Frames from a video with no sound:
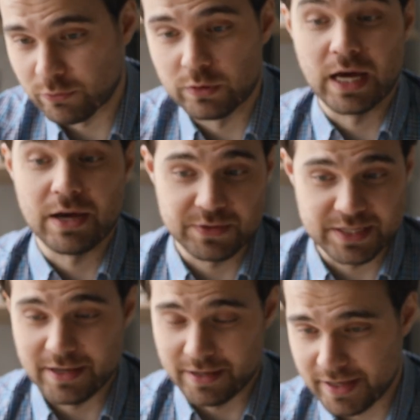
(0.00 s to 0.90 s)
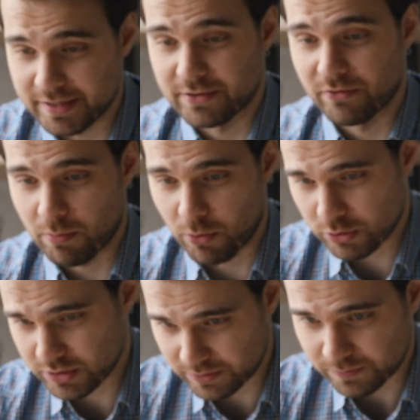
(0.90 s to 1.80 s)
and review the footage to
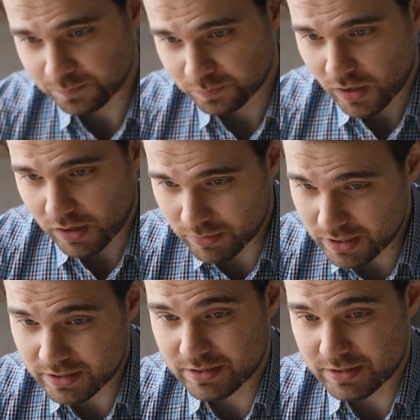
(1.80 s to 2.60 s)
see where you can improve